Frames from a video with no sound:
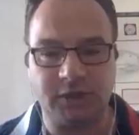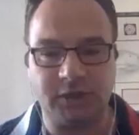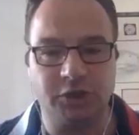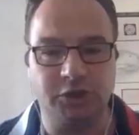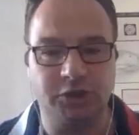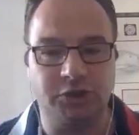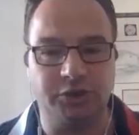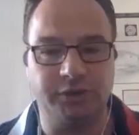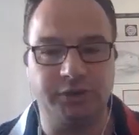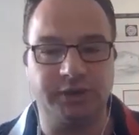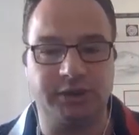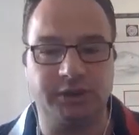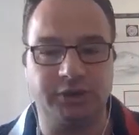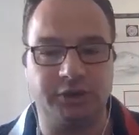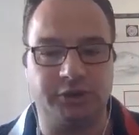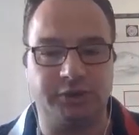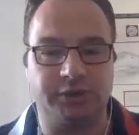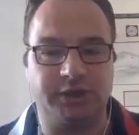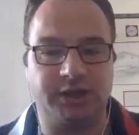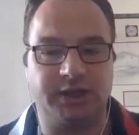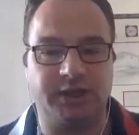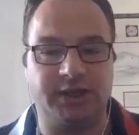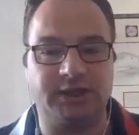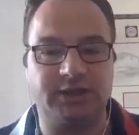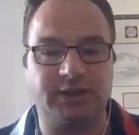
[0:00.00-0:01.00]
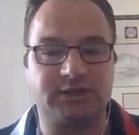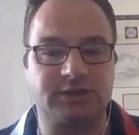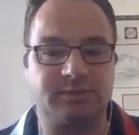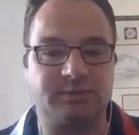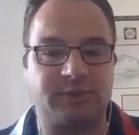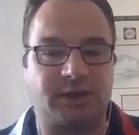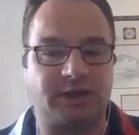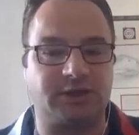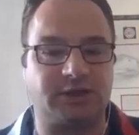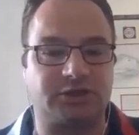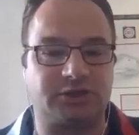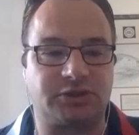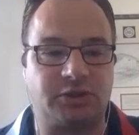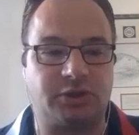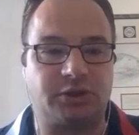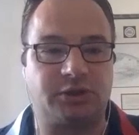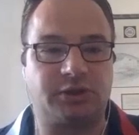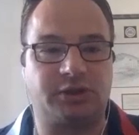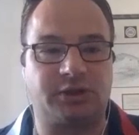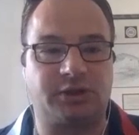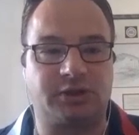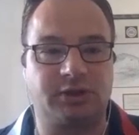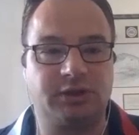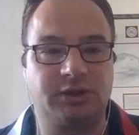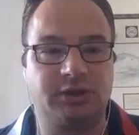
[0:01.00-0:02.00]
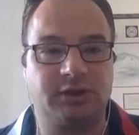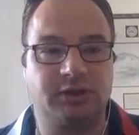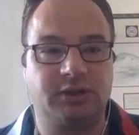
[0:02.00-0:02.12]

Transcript: You need to make sure that